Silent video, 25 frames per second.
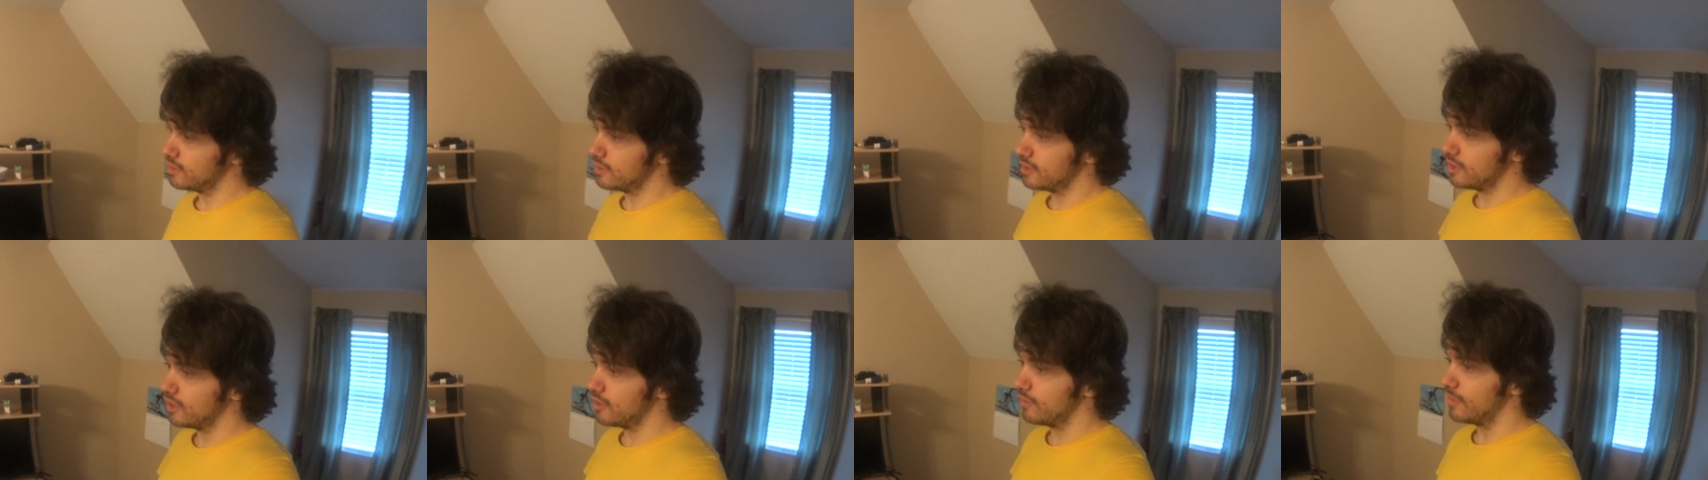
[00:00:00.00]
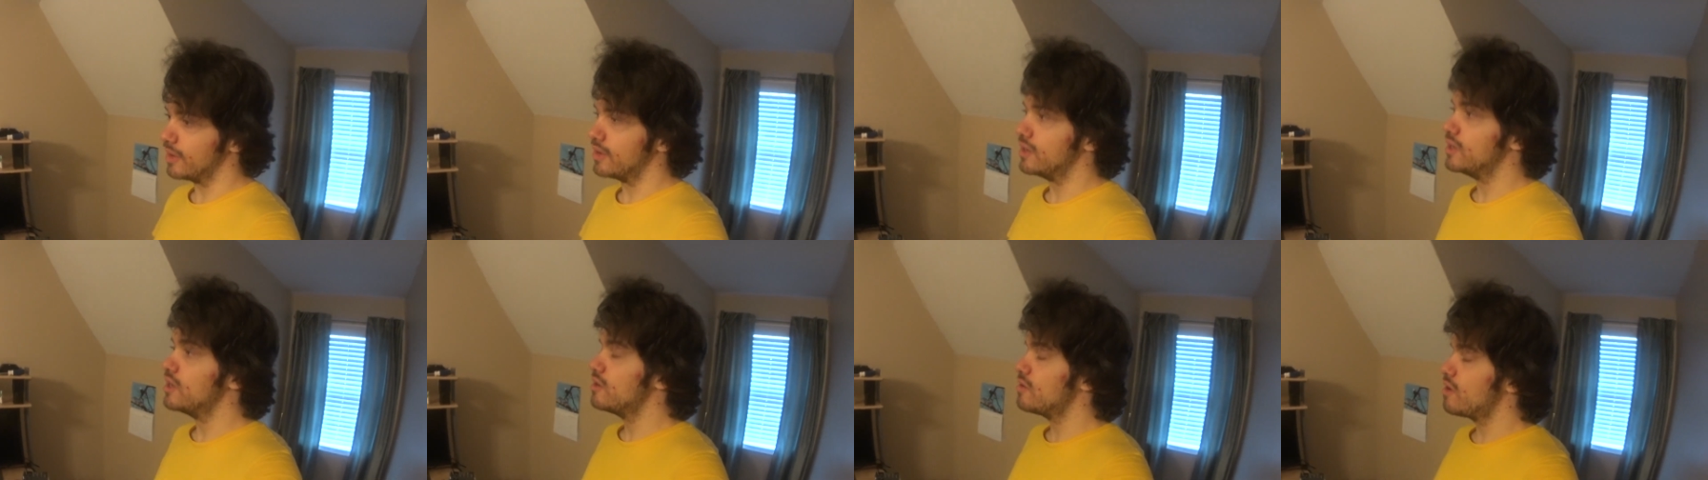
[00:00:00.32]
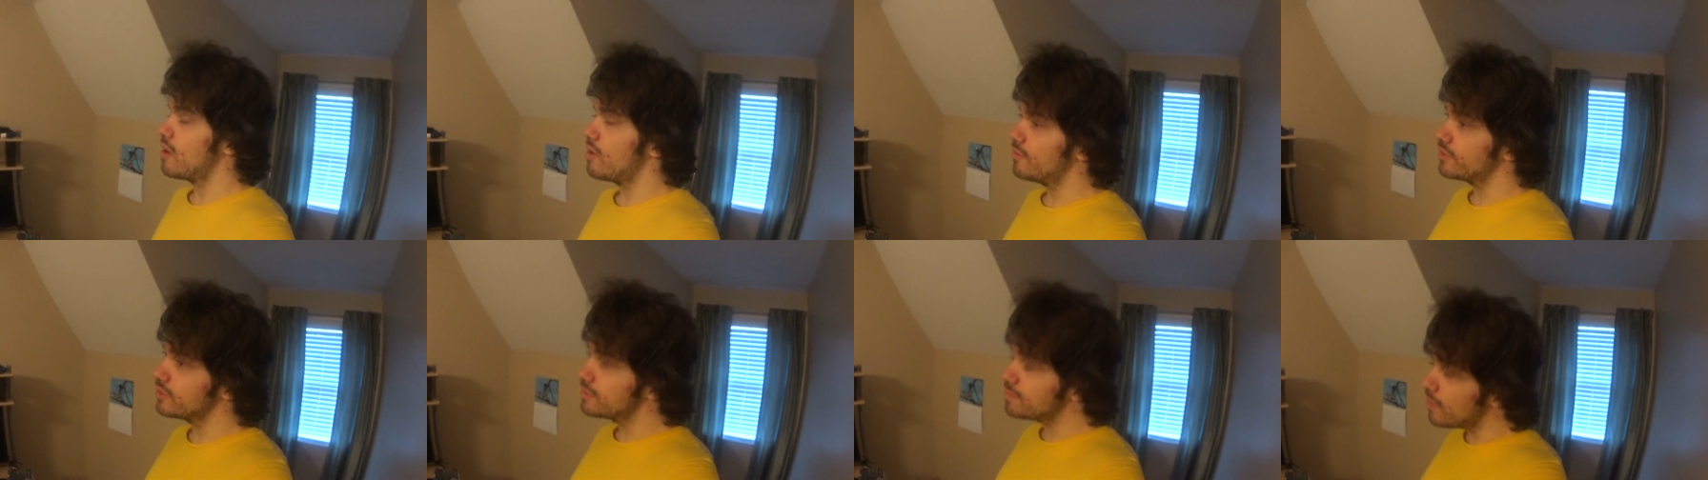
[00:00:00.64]
Oh well.
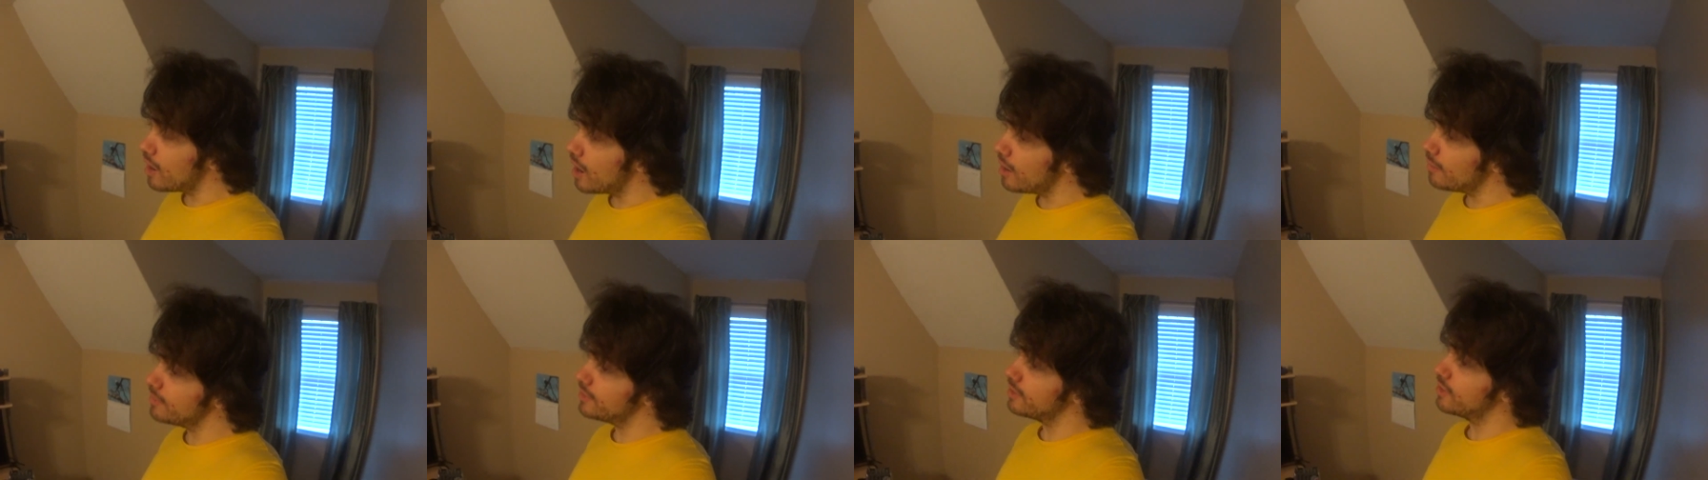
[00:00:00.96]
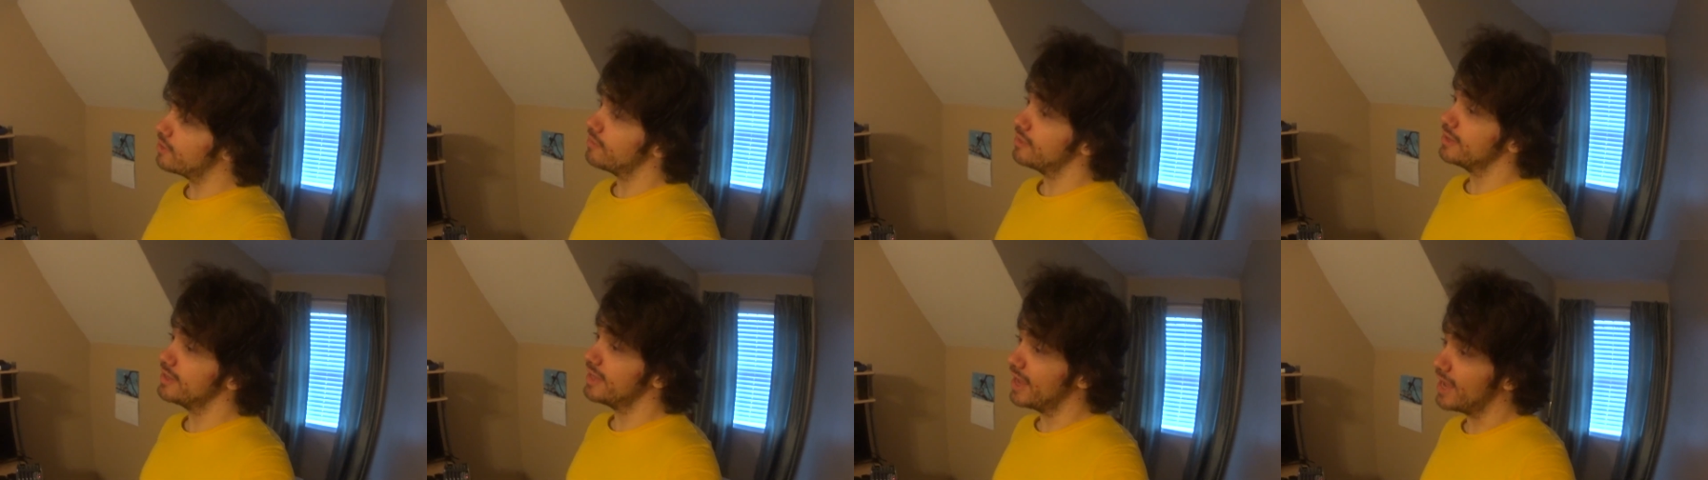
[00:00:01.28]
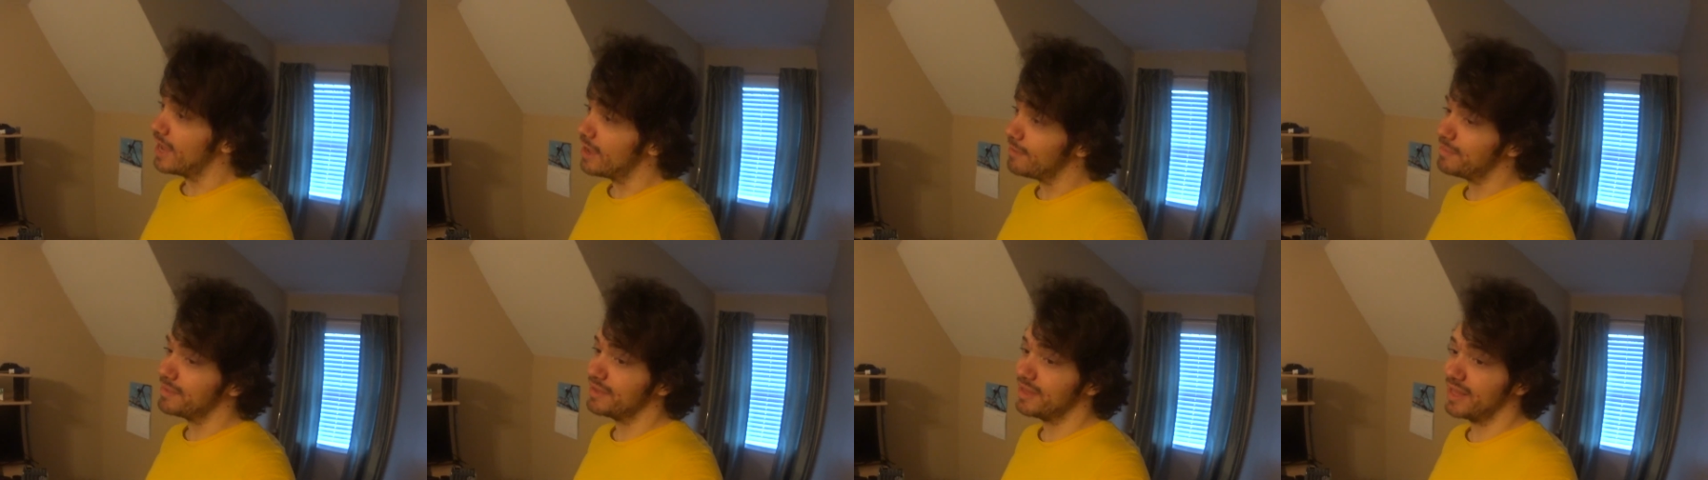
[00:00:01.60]
Well, what's probably going to
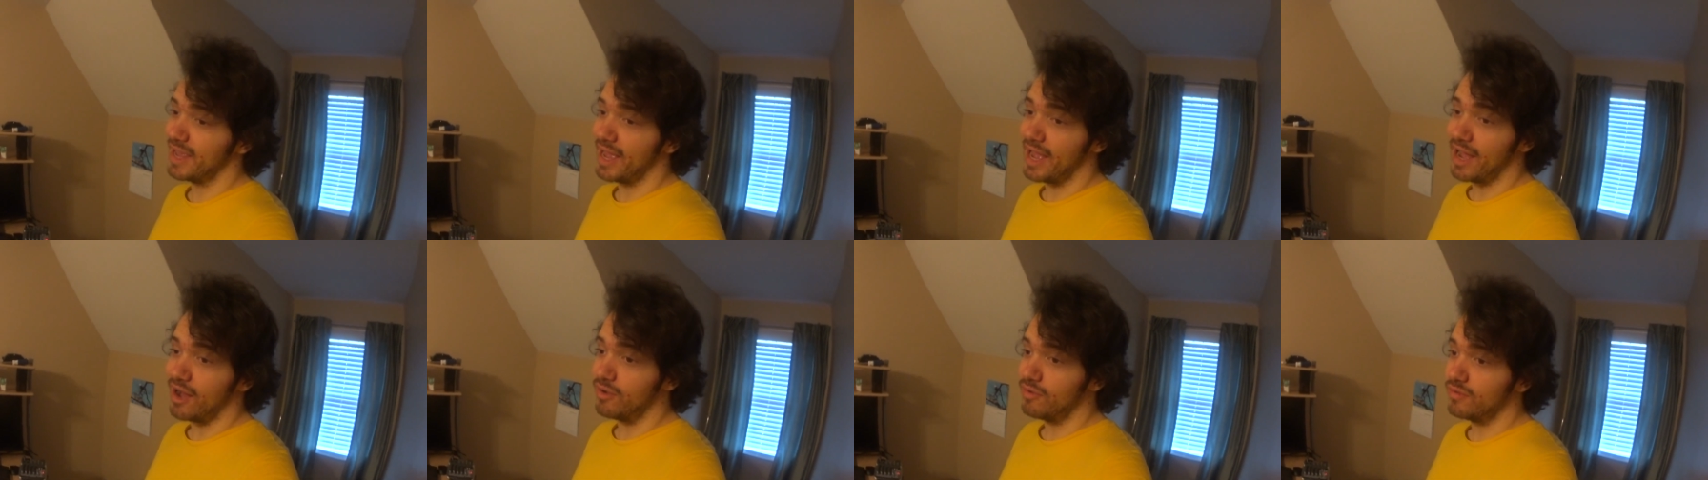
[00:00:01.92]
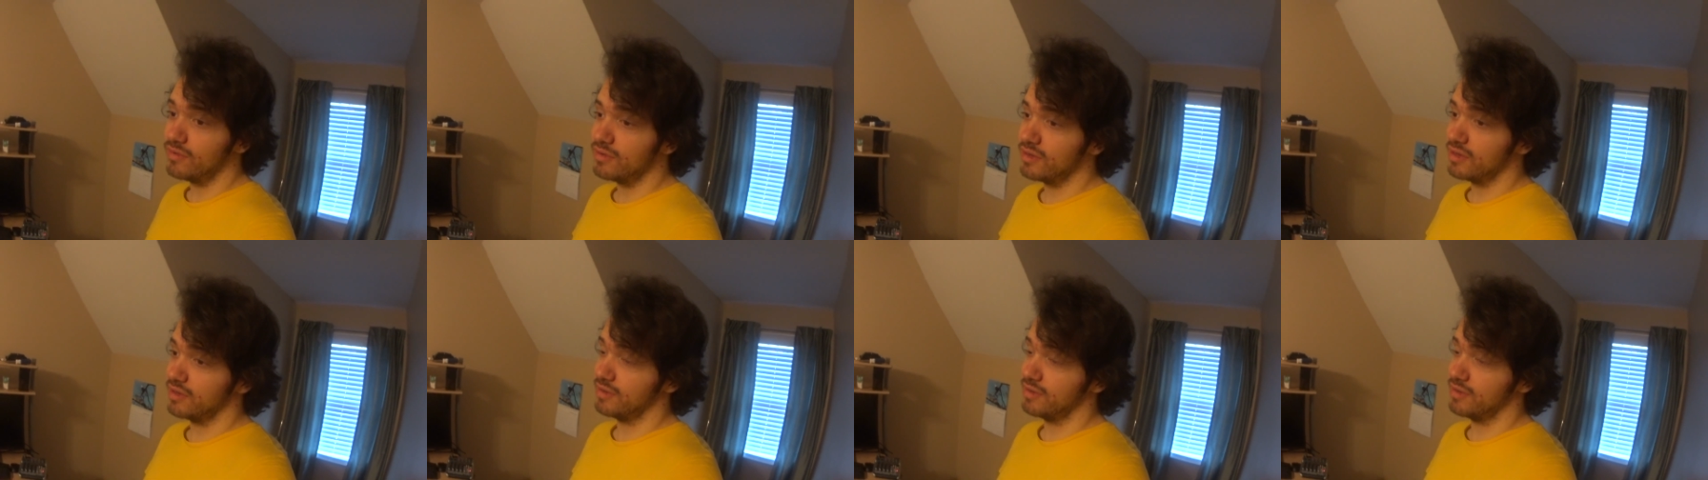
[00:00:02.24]
happen now,